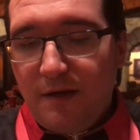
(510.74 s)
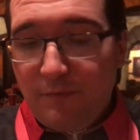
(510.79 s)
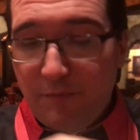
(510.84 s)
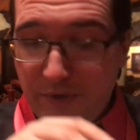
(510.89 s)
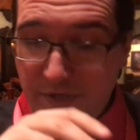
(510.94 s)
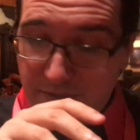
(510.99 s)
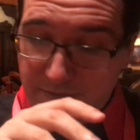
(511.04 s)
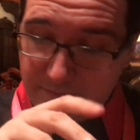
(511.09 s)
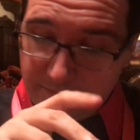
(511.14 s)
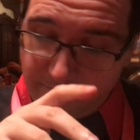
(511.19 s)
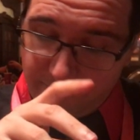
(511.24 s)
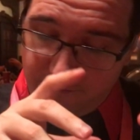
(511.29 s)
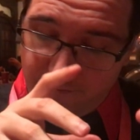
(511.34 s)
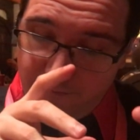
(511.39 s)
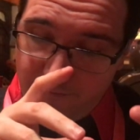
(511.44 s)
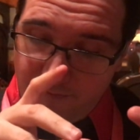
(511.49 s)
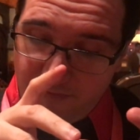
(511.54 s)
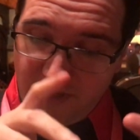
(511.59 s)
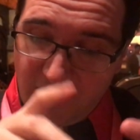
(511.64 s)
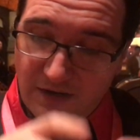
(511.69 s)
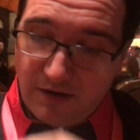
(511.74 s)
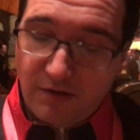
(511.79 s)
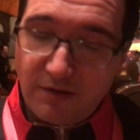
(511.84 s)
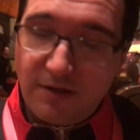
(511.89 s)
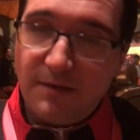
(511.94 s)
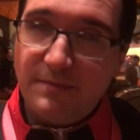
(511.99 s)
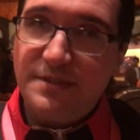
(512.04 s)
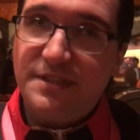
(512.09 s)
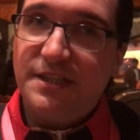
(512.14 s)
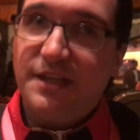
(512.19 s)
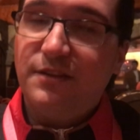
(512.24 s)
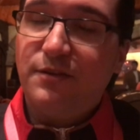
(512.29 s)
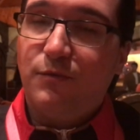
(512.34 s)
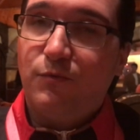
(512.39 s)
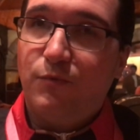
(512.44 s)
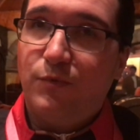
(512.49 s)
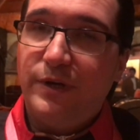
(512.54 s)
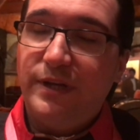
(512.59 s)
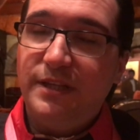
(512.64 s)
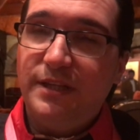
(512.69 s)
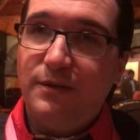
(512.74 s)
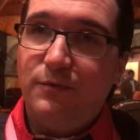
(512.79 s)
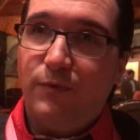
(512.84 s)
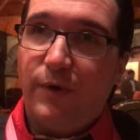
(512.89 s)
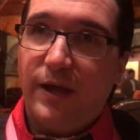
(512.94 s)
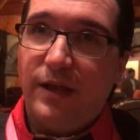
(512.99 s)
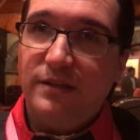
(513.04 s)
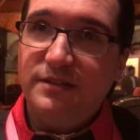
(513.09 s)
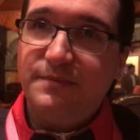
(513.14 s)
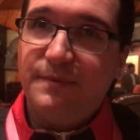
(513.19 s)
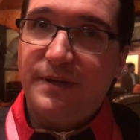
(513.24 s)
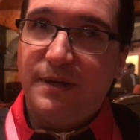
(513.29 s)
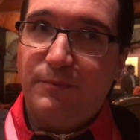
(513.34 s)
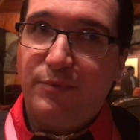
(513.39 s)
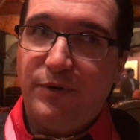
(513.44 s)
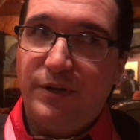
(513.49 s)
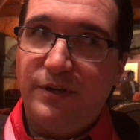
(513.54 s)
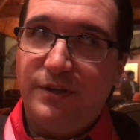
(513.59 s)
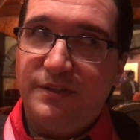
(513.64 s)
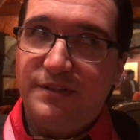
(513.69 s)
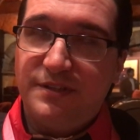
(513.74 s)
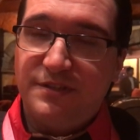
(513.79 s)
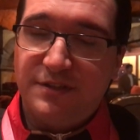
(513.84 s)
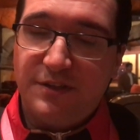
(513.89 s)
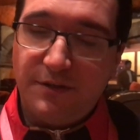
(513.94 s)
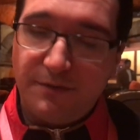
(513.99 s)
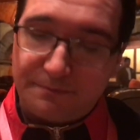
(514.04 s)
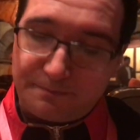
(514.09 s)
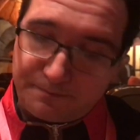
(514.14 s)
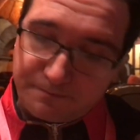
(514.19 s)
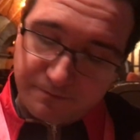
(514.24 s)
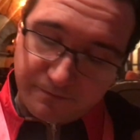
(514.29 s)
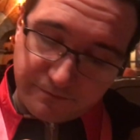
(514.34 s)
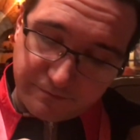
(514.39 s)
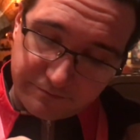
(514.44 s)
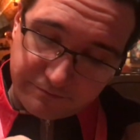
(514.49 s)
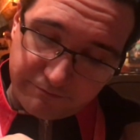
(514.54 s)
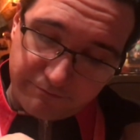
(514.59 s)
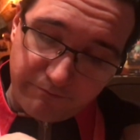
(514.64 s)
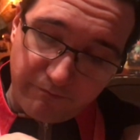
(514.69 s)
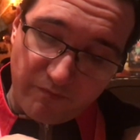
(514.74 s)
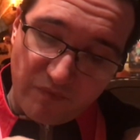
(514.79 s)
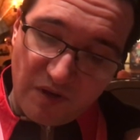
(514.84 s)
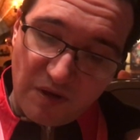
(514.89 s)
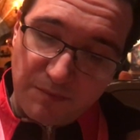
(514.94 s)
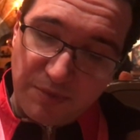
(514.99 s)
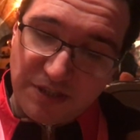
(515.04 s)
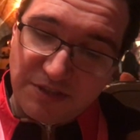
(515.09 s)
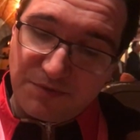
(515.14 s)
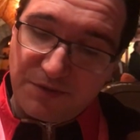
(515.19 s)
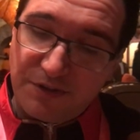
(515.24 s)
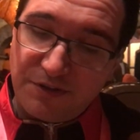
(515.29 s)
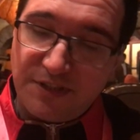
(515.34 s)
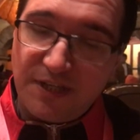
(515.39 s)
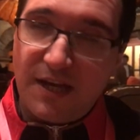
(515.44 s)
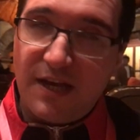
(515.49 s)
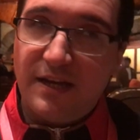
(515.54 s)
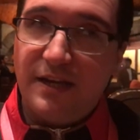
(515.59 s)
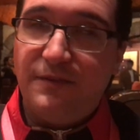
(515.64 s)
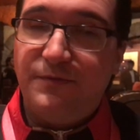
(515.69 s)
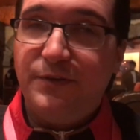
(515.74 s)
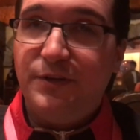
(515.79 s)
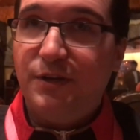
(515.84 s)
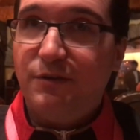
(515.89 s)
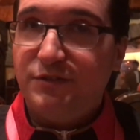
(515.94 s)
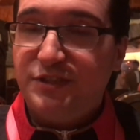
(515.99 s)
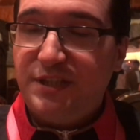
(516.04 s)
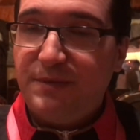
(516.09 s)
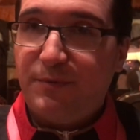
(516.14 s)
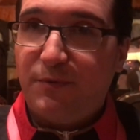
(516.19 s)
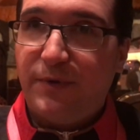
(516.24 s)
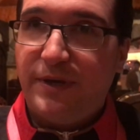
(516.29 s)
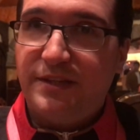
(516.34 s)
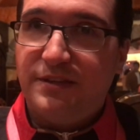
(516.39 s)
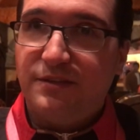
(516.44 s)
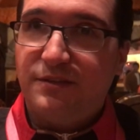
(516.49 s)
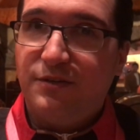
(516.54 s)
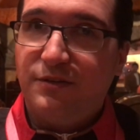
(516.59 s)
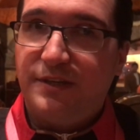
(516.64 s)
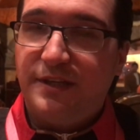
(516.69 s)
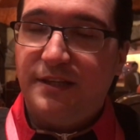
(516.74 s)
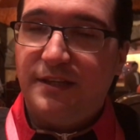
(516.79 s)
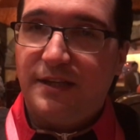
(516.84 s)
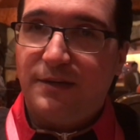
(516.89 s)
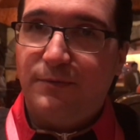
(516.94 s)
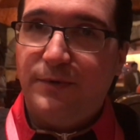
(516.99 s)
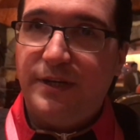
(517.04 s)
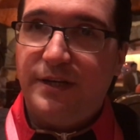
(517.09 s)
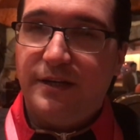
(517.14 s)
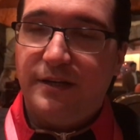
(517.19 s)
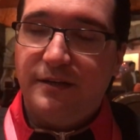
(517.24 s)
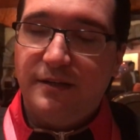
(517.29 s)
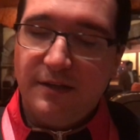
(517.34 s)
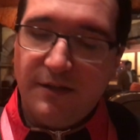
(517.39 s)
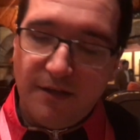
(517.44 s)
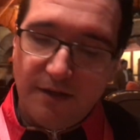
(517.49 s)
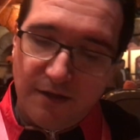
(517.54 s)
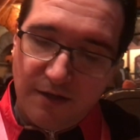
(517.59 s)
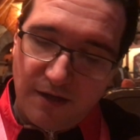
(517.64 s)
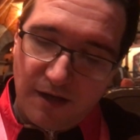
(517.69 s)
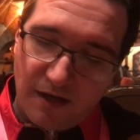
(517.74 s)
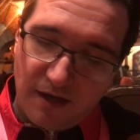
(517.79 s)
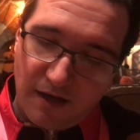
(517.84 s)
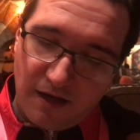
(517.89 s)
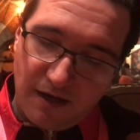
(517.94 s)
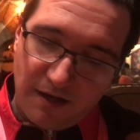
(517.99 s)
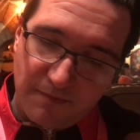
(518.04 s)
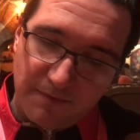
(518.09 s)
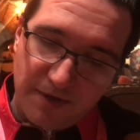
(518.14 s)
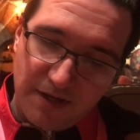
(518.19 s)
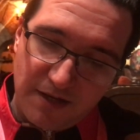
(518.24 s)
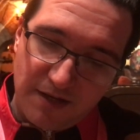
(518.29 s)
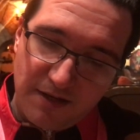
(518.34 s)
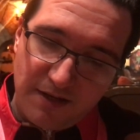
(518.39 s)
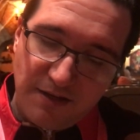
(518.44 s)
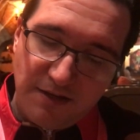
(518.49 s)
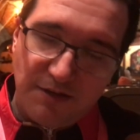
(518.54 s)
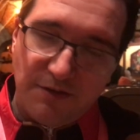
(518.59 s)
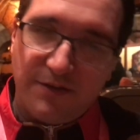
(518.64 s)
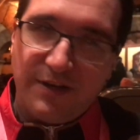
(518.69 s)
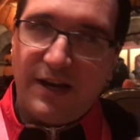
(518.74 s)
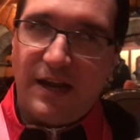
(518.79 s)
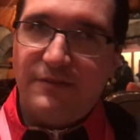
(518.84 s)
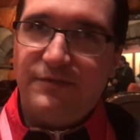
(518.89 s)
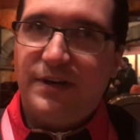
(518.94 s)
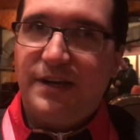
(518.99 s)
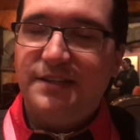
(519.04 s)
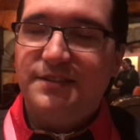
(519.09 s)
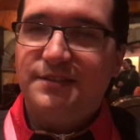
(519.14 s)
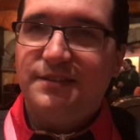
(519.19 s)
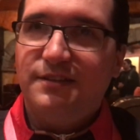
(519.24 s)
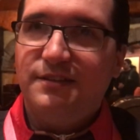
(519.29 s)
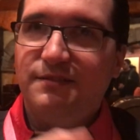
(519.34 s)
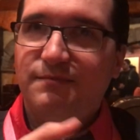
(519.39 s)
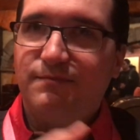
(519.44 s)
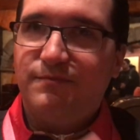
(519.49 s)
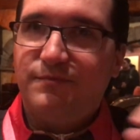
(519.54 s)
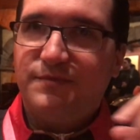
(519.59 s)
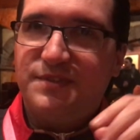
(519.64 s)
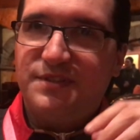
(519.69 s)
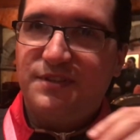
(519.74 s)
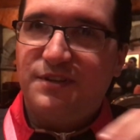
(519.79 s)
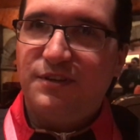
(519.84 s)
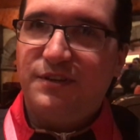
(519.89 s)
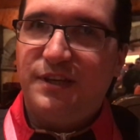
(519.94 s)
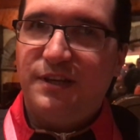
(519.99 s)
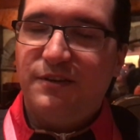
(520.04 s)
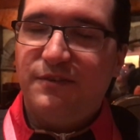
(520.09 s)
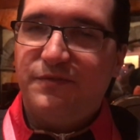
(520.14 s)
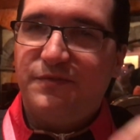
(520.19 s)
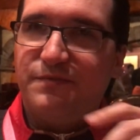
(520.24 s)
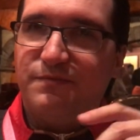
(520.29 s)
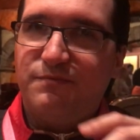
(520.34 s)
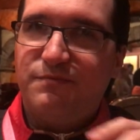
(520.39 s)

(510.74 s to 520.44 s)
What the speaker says: But it all comes together really well to make a pretty good dessert. Plus, when you're done, if you don't chip away at the cookie like we did, you can have a nice little cookie of,